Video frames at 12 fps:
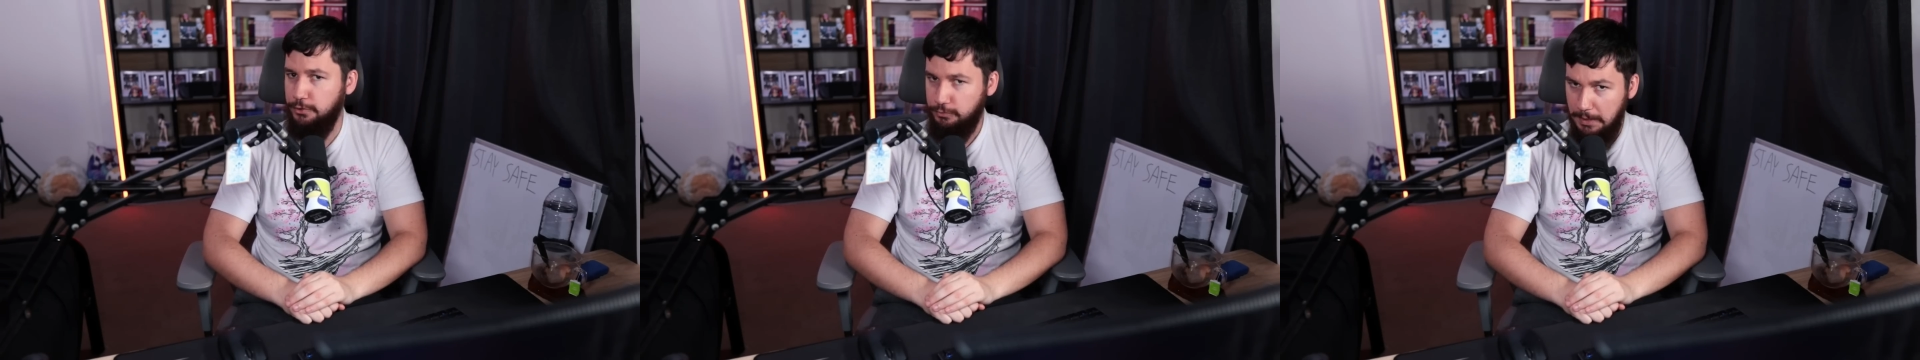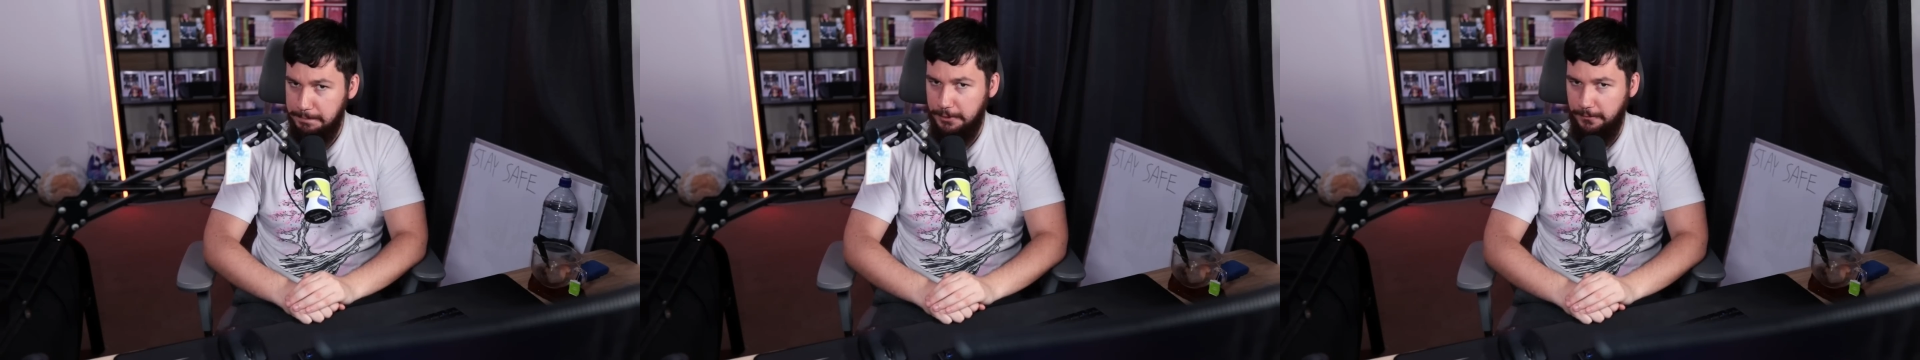
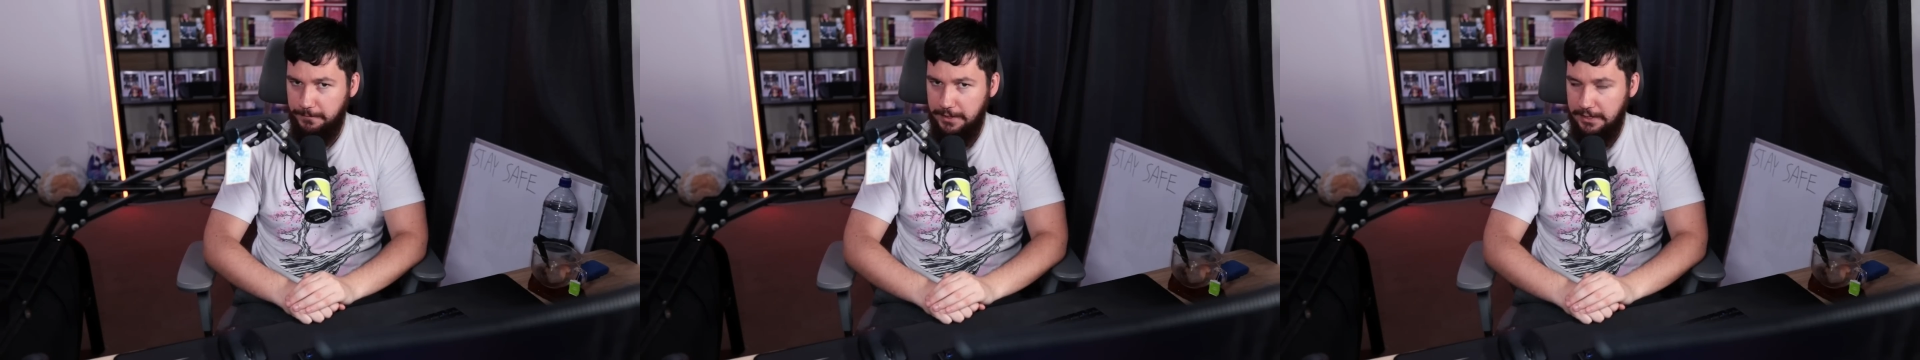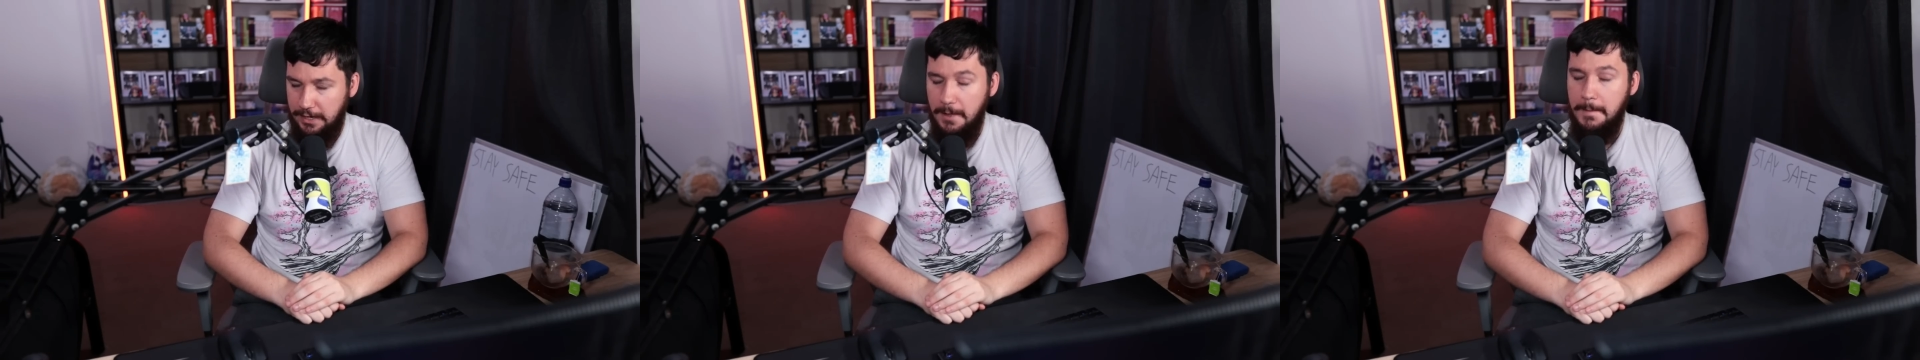grub
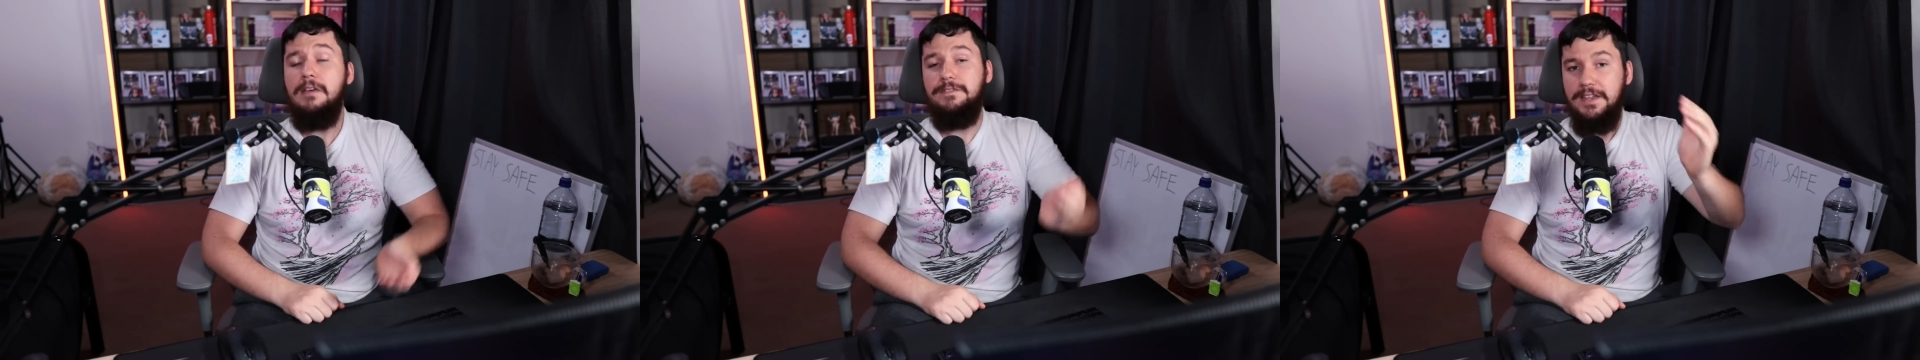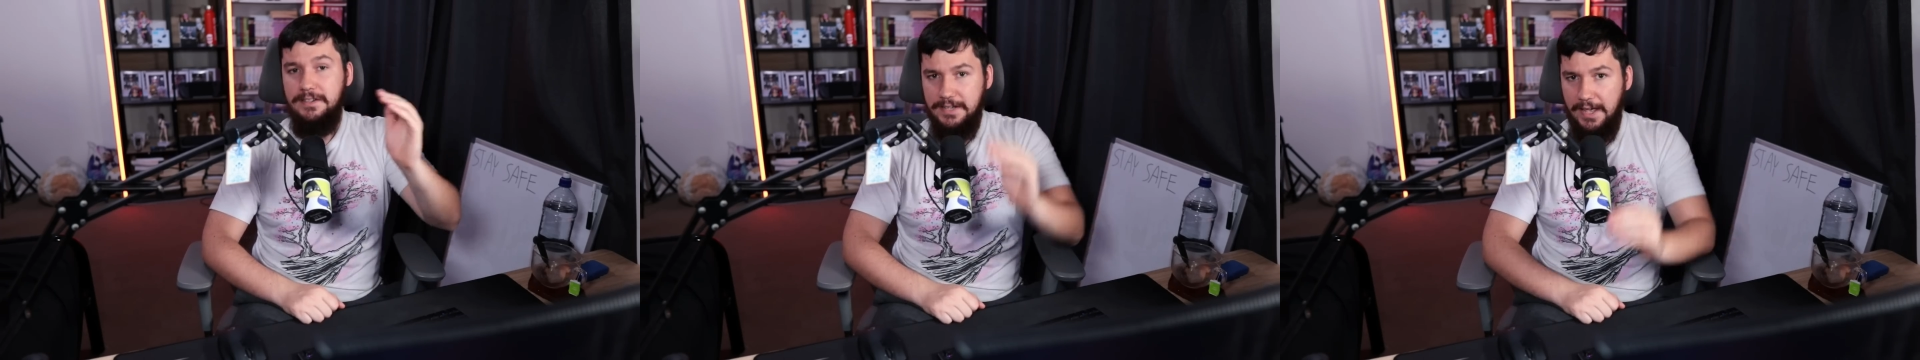config,
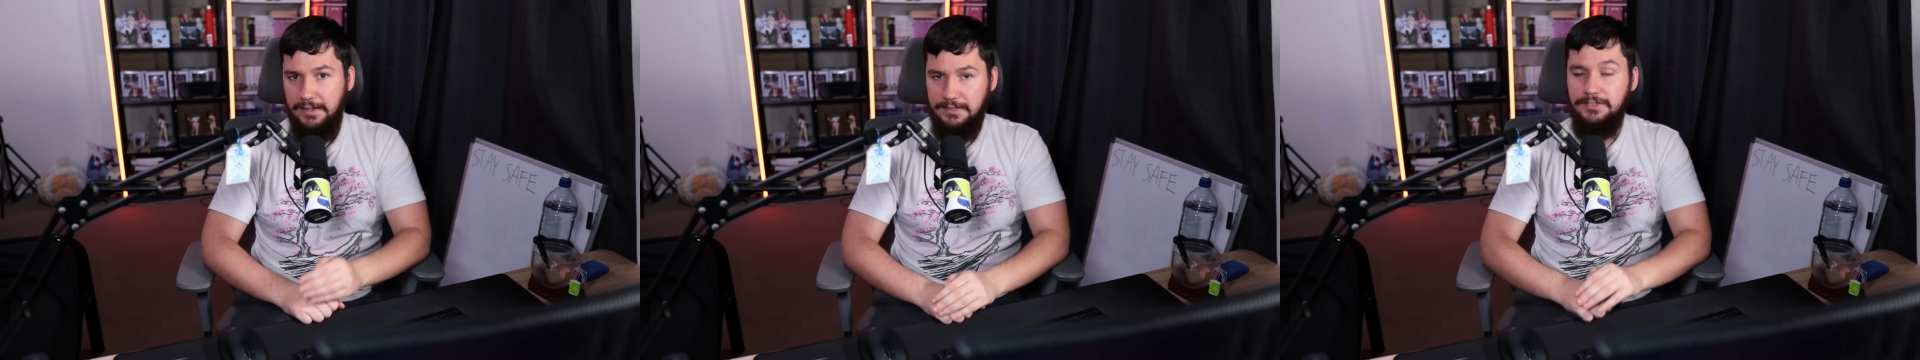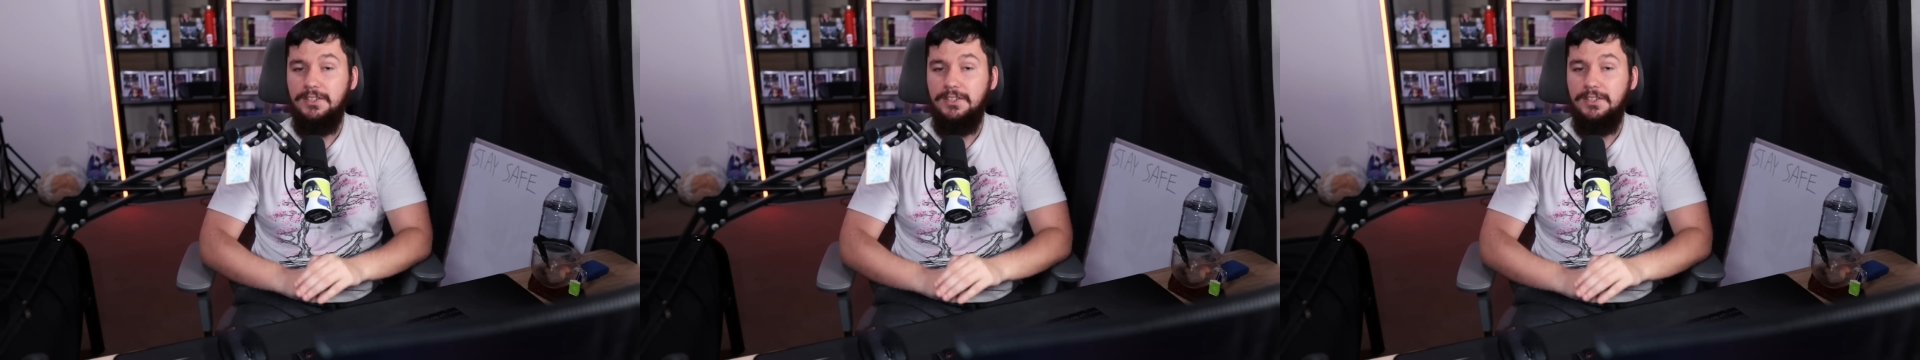then yes,